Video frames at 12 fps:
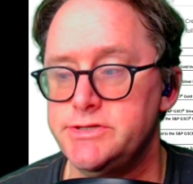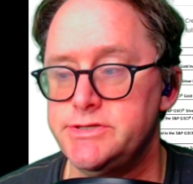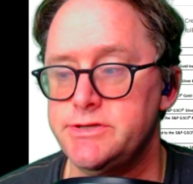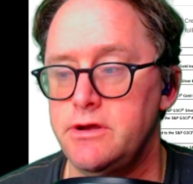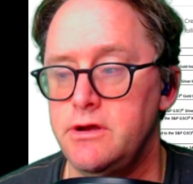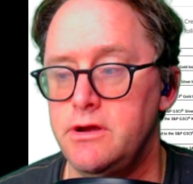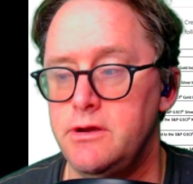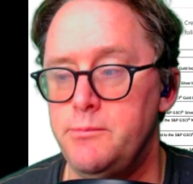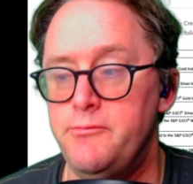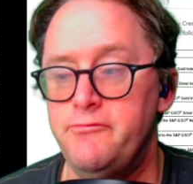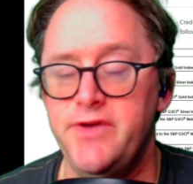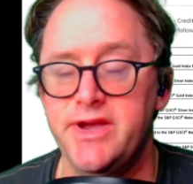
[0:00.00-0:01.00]

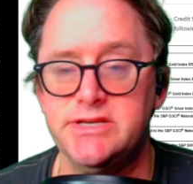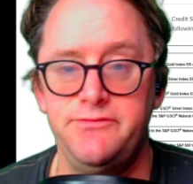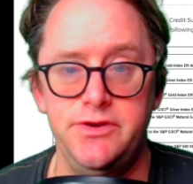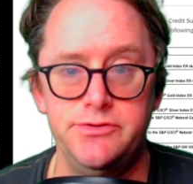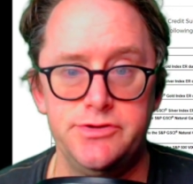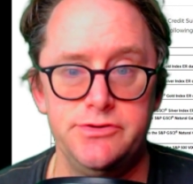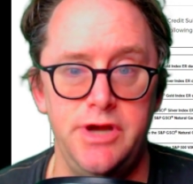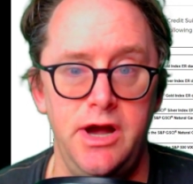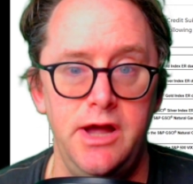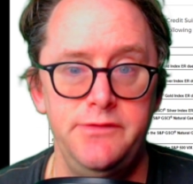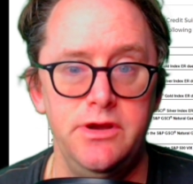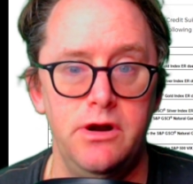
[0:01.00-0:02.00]
VIX futures
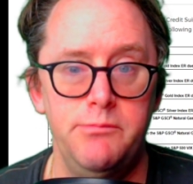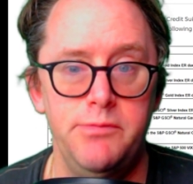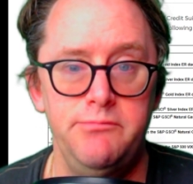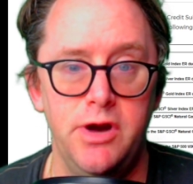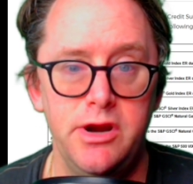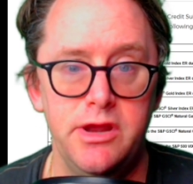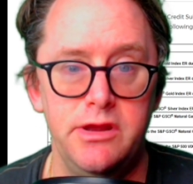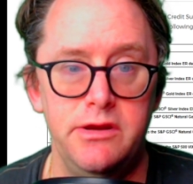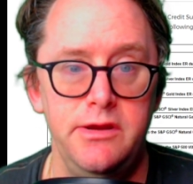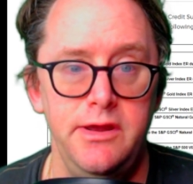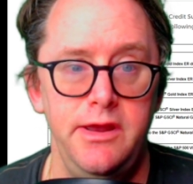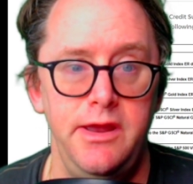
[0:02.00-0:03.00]
on the open market.
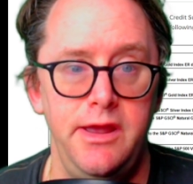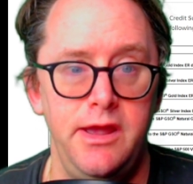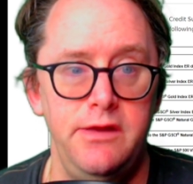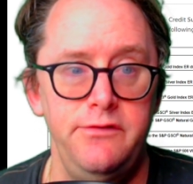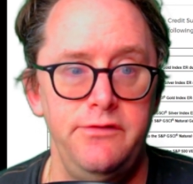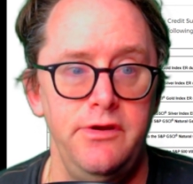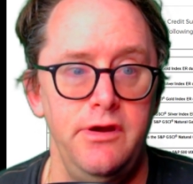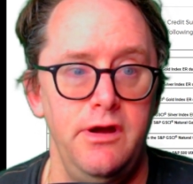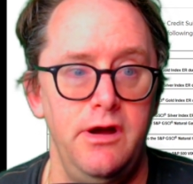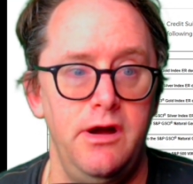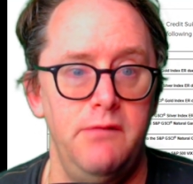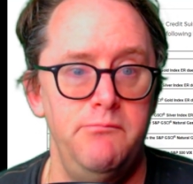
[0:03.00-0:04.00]
And
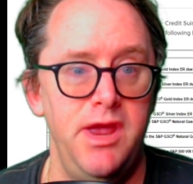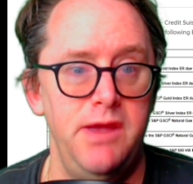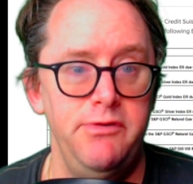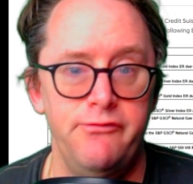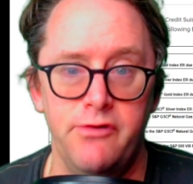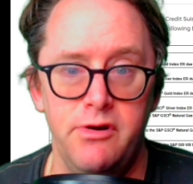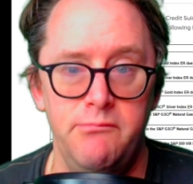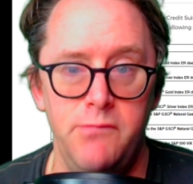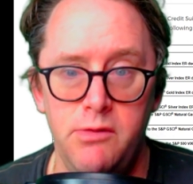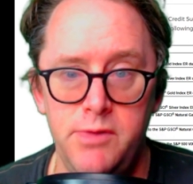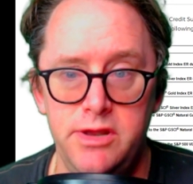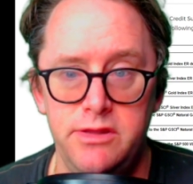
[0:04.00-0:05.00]
maybe for a
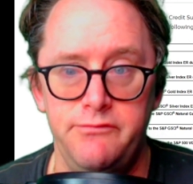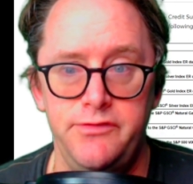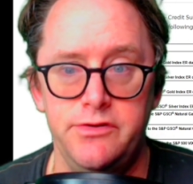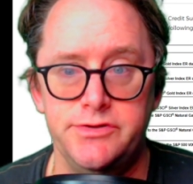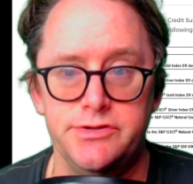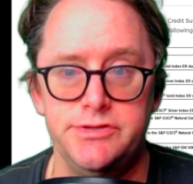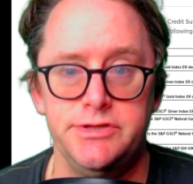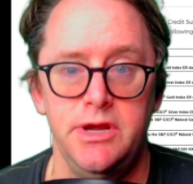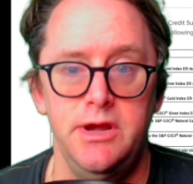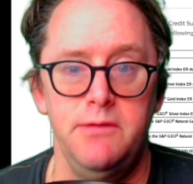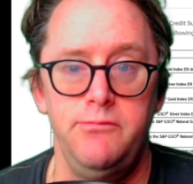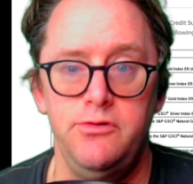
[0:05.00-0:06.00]
moment the futures
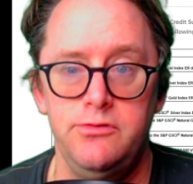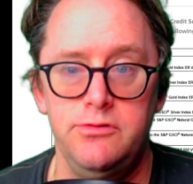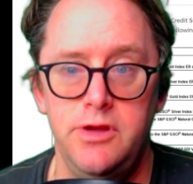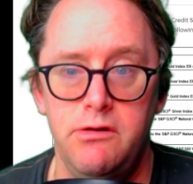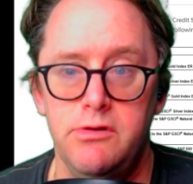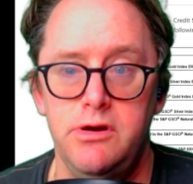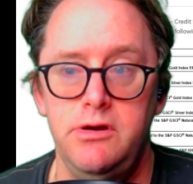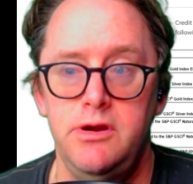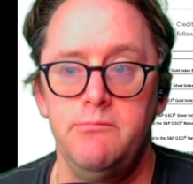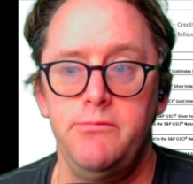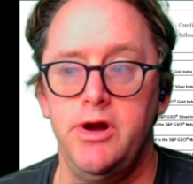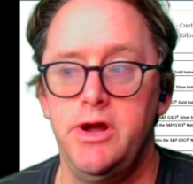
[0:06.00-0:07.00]
pull lower,
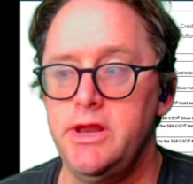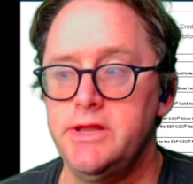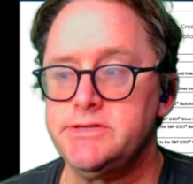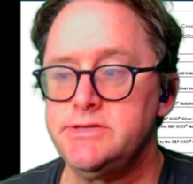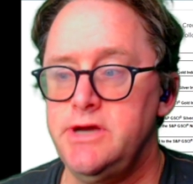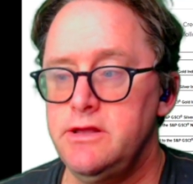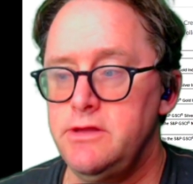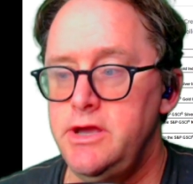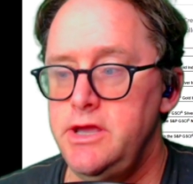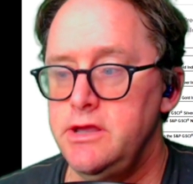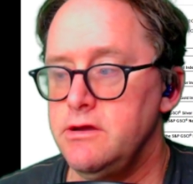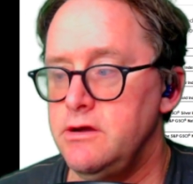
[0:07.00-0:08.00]
but it's not
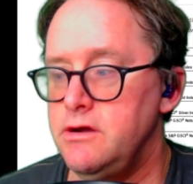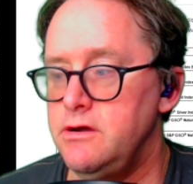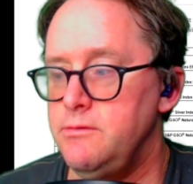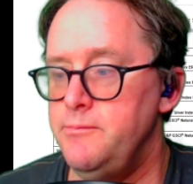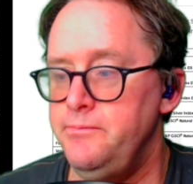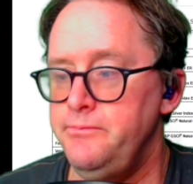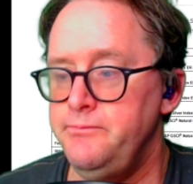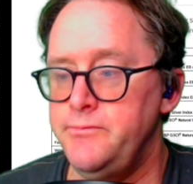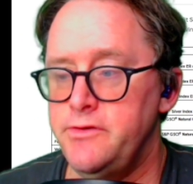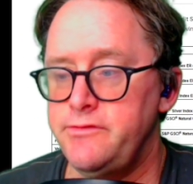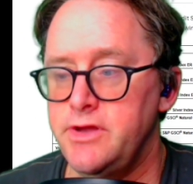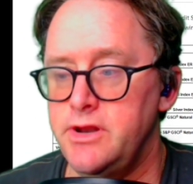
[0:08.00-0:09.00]
like
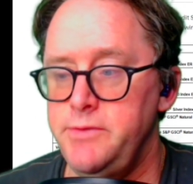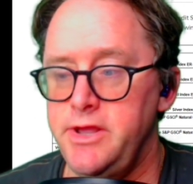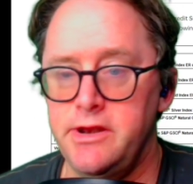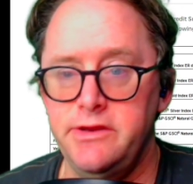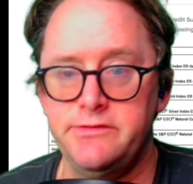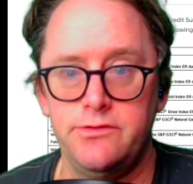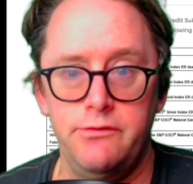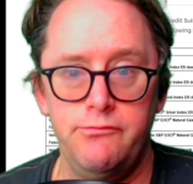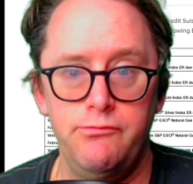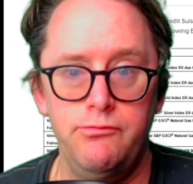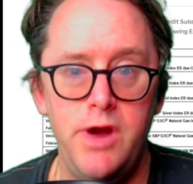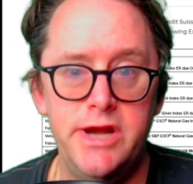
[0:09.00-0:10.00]
there's going to be any sort
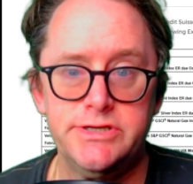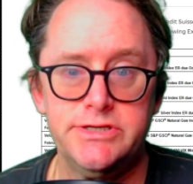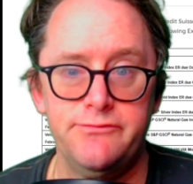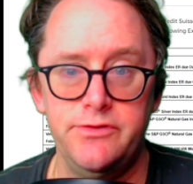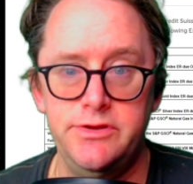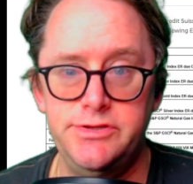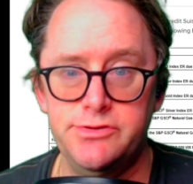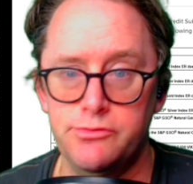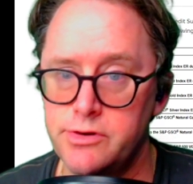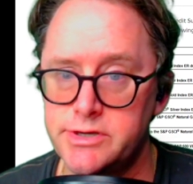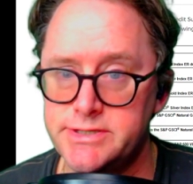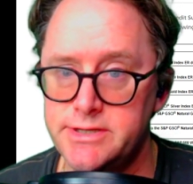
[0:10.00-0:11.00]
of rush for the
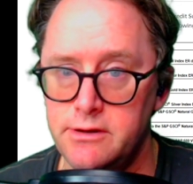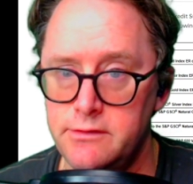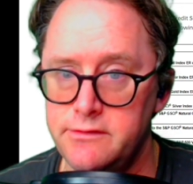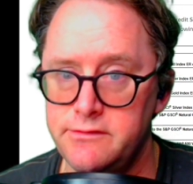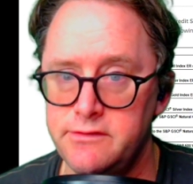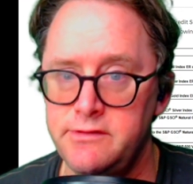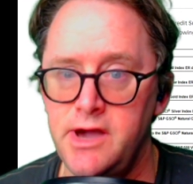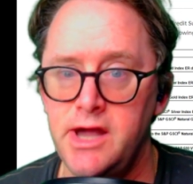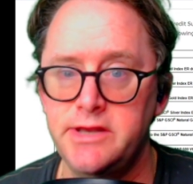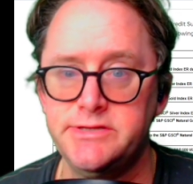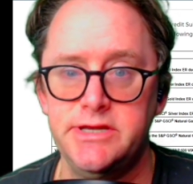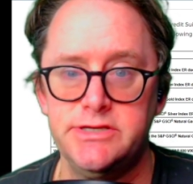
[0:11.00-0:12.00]
doors here. This is
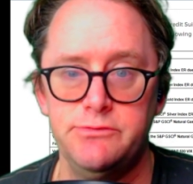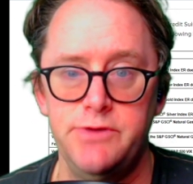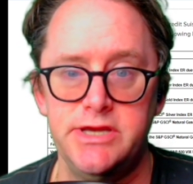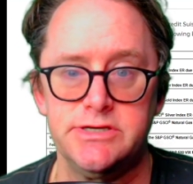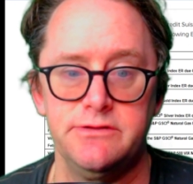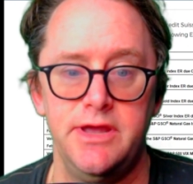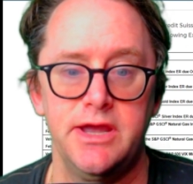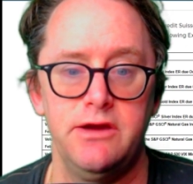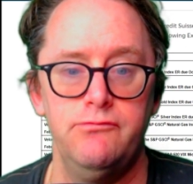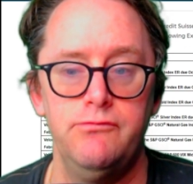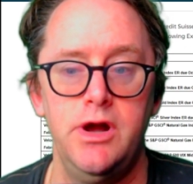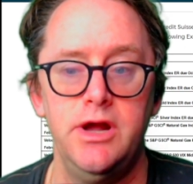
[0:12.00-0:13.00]
not a situation like
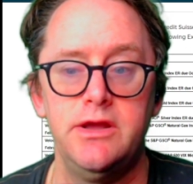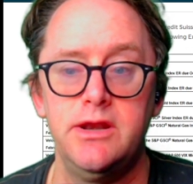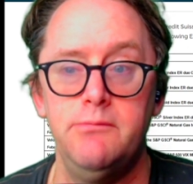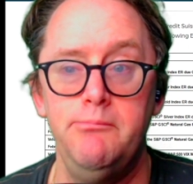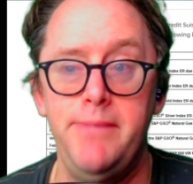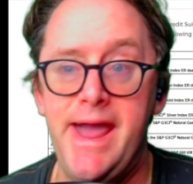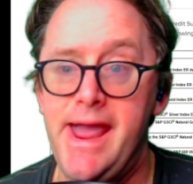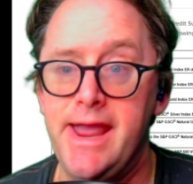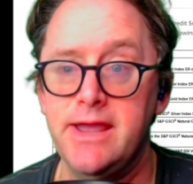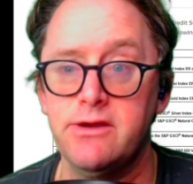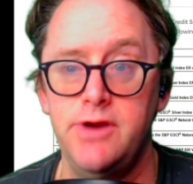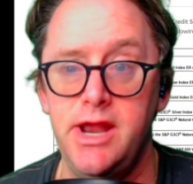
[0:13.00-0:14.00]
a run on a
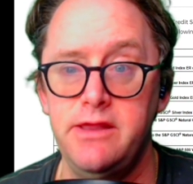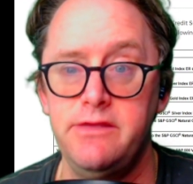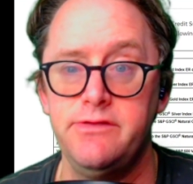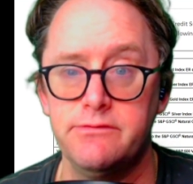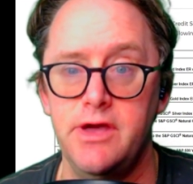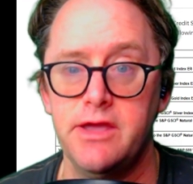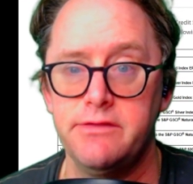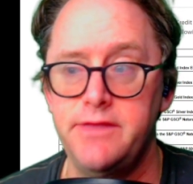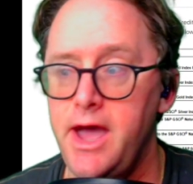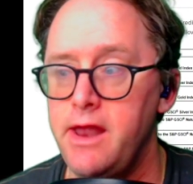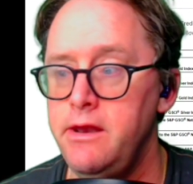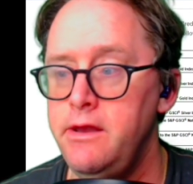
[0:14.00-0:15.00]
bank or anything like
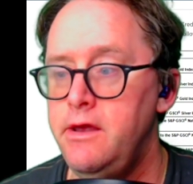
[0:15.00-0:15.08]
that.